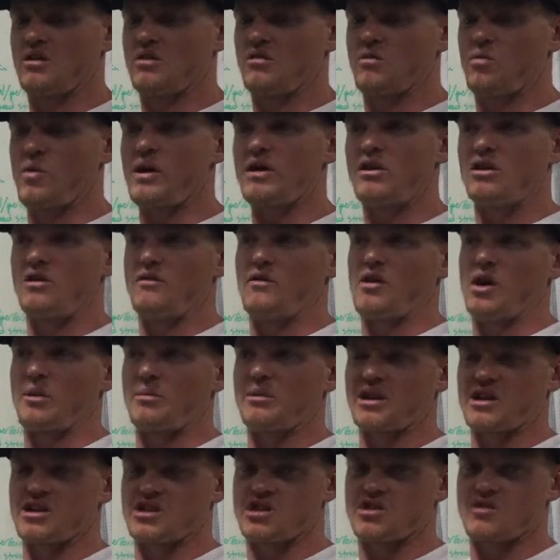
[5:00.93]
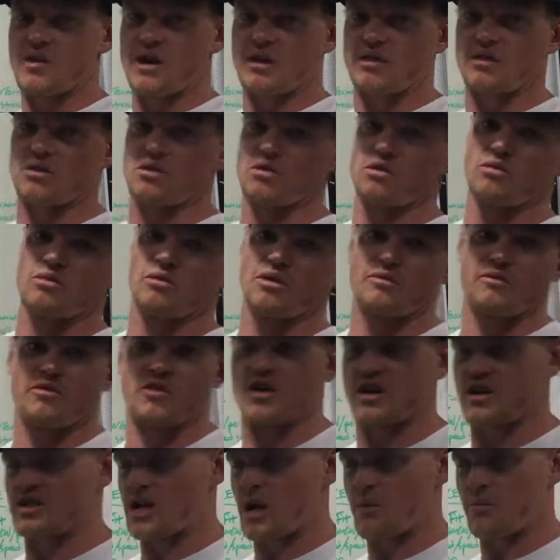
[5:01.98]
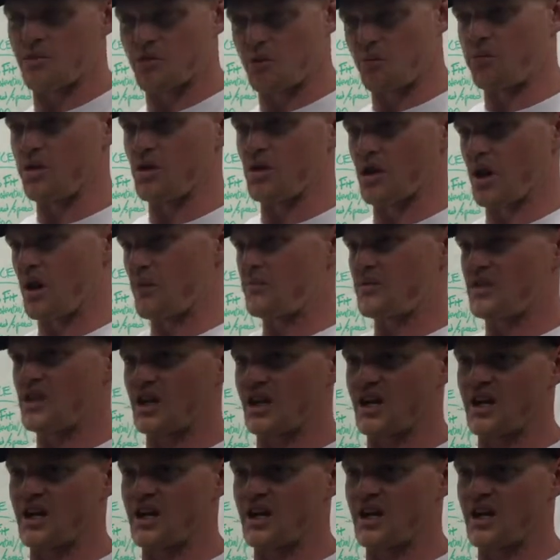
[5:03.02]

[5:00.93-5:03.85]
while you're developing the strength through, for example, the pull-up, the